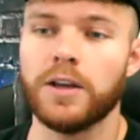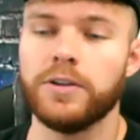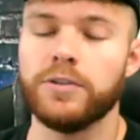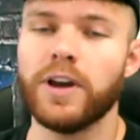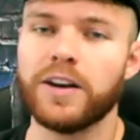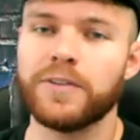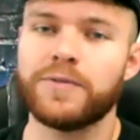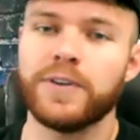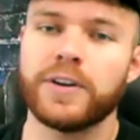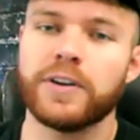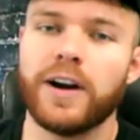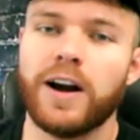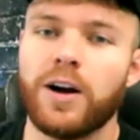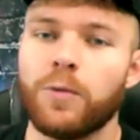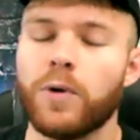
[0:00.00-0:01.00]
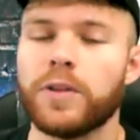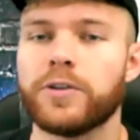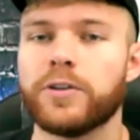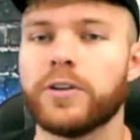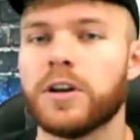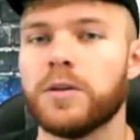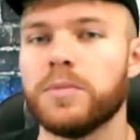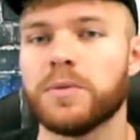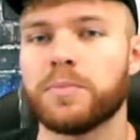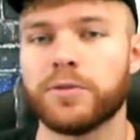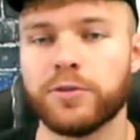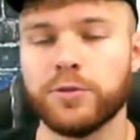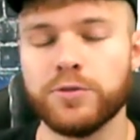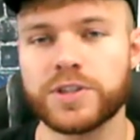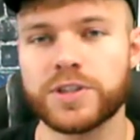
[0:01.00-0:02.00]
You got to figure out whether you're going to be a
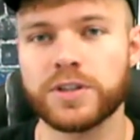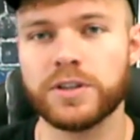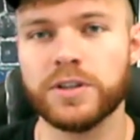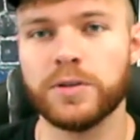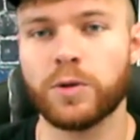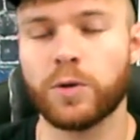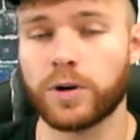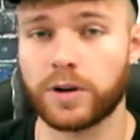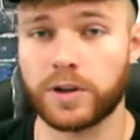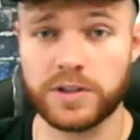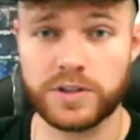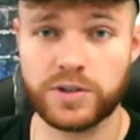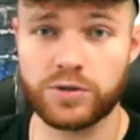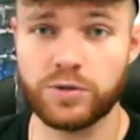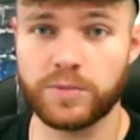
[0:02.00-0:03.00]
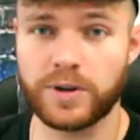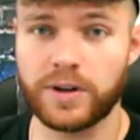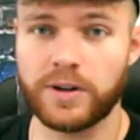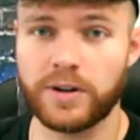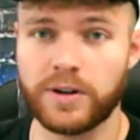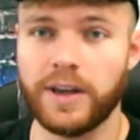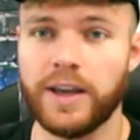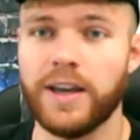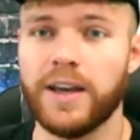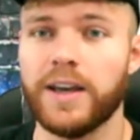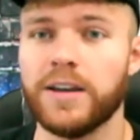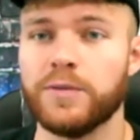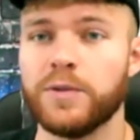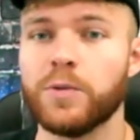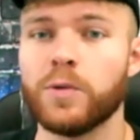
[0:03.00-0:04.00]
producer or a consumer.
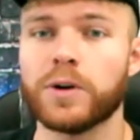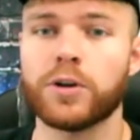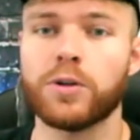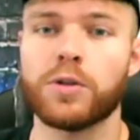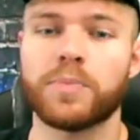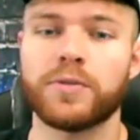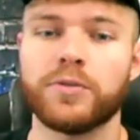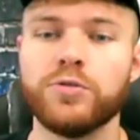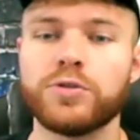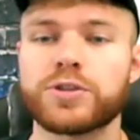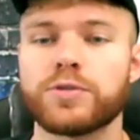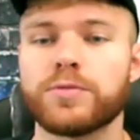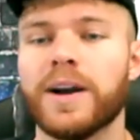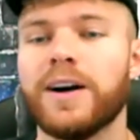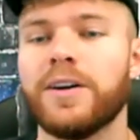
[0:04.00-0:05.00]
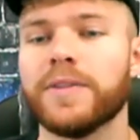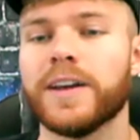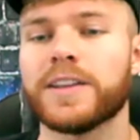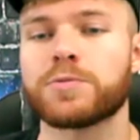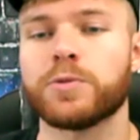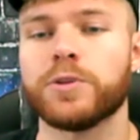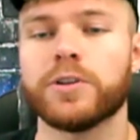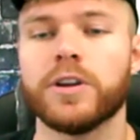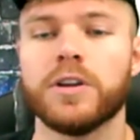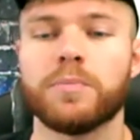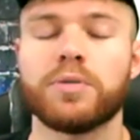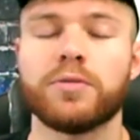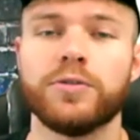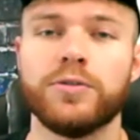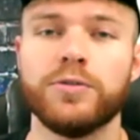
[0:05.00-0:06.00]
And if you want to go the producer route, that's where you're going to
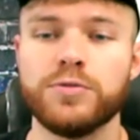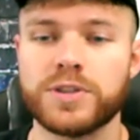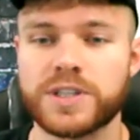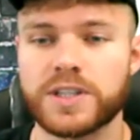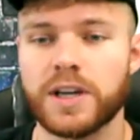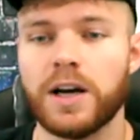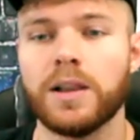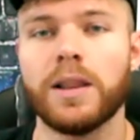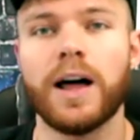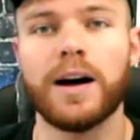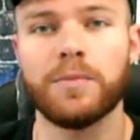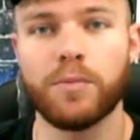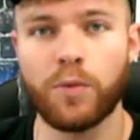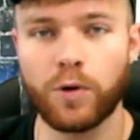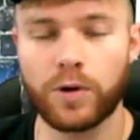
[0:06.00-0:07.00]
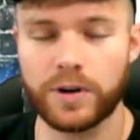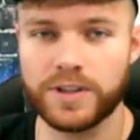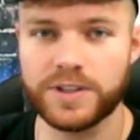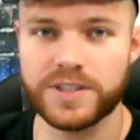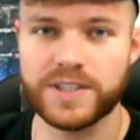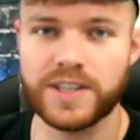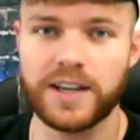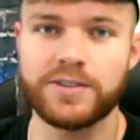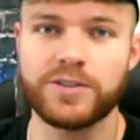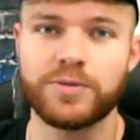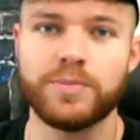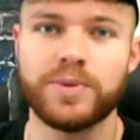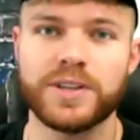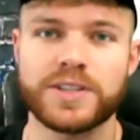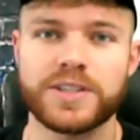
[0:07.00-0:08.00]
produce a lot more inside your
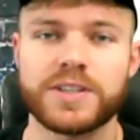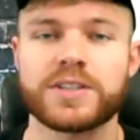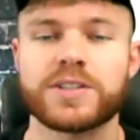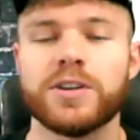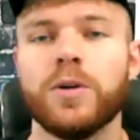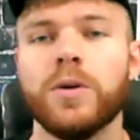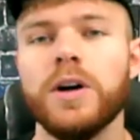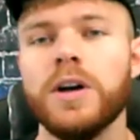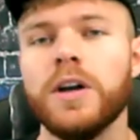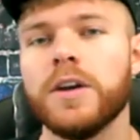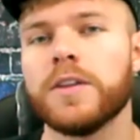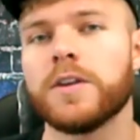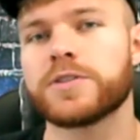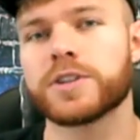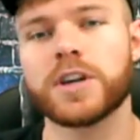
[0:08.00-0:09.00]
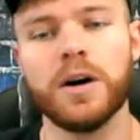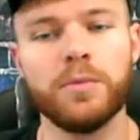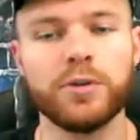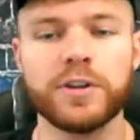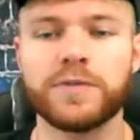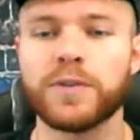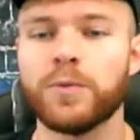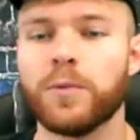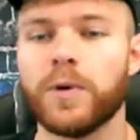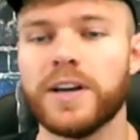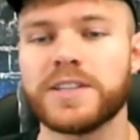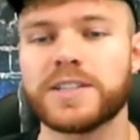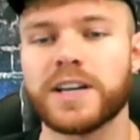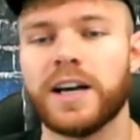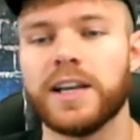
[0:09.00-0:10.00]
business. So there's a couple of different
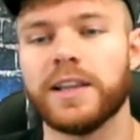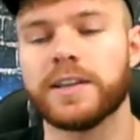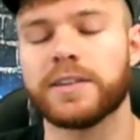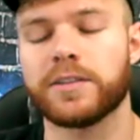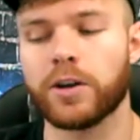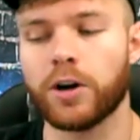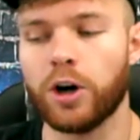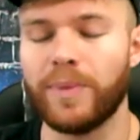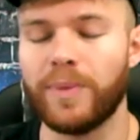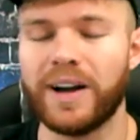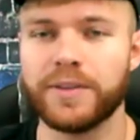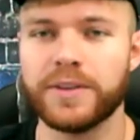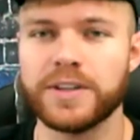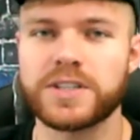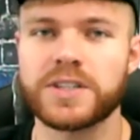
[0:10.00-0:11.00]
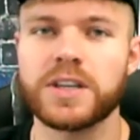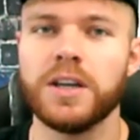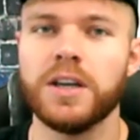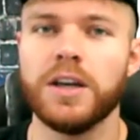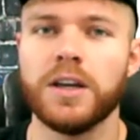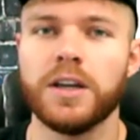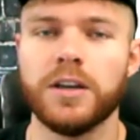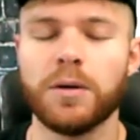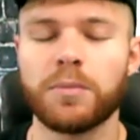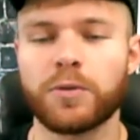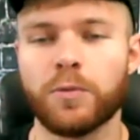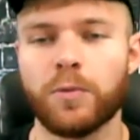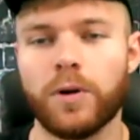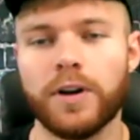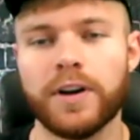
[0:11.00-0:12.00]
ways that I like to go about this. Number
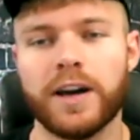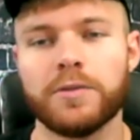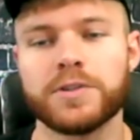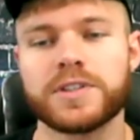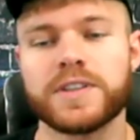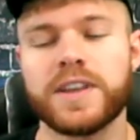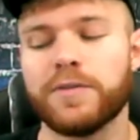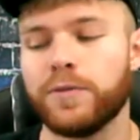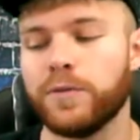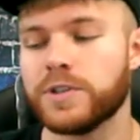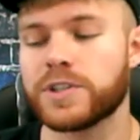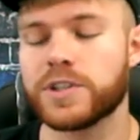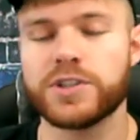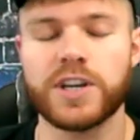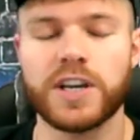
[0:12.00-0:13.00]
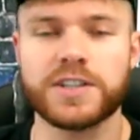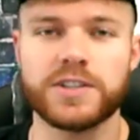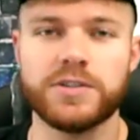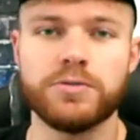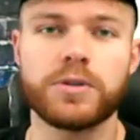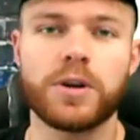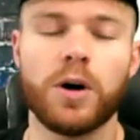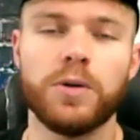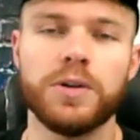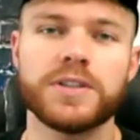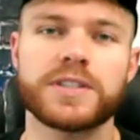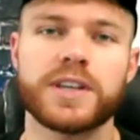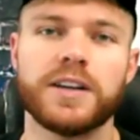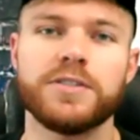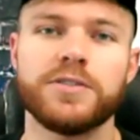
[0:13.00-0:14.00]
one, I would definitely suggest that you go
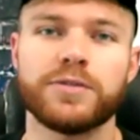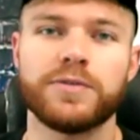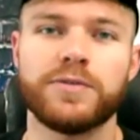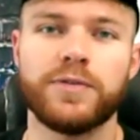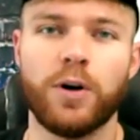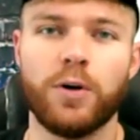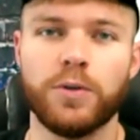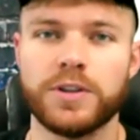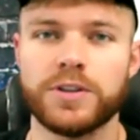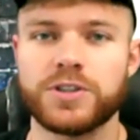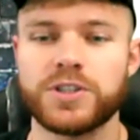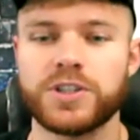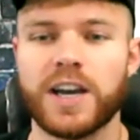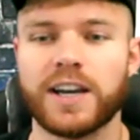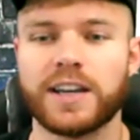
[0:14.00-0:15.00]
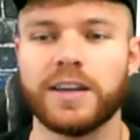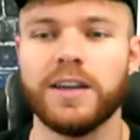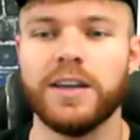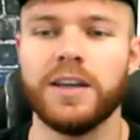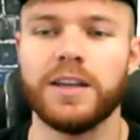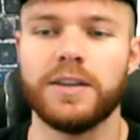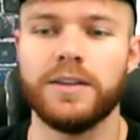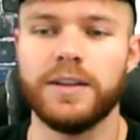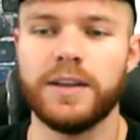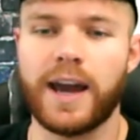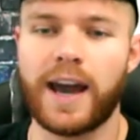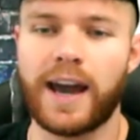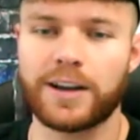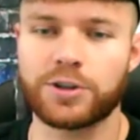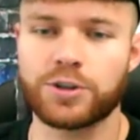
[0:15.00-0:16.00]
inside your phone and check the
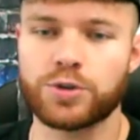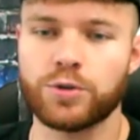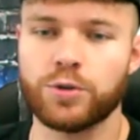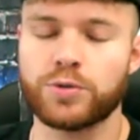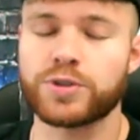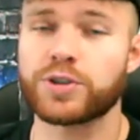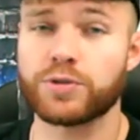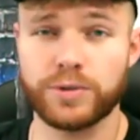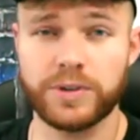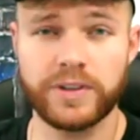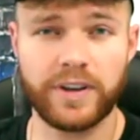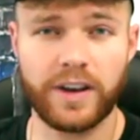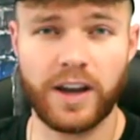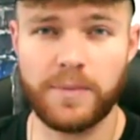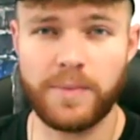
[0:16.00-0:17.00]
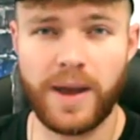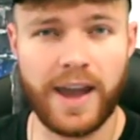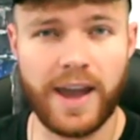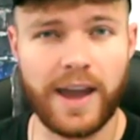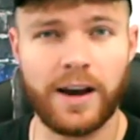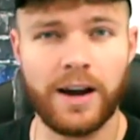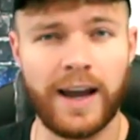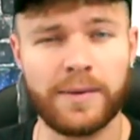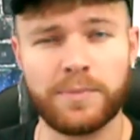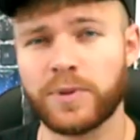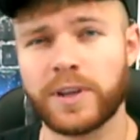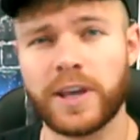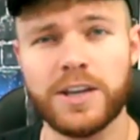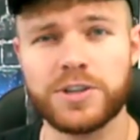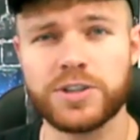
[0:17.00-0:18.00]
actual screen time
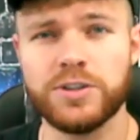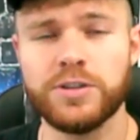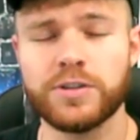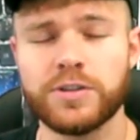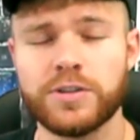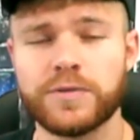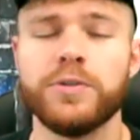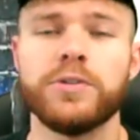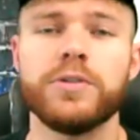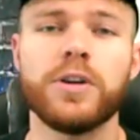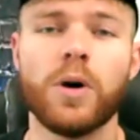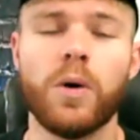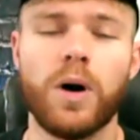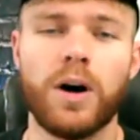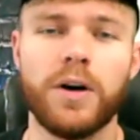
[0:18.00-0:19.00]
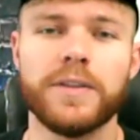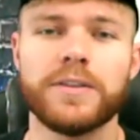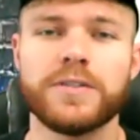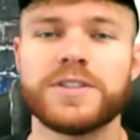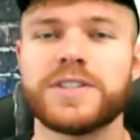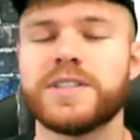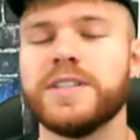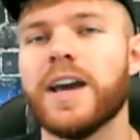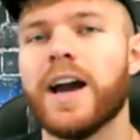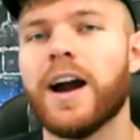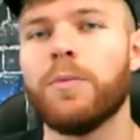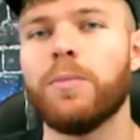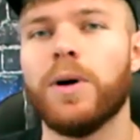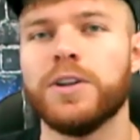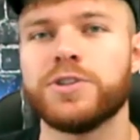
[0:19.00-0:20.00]
application in your phone. You can go on there and see
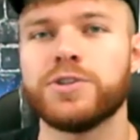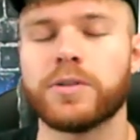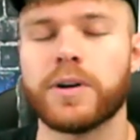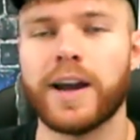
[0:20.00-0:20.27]
how much you're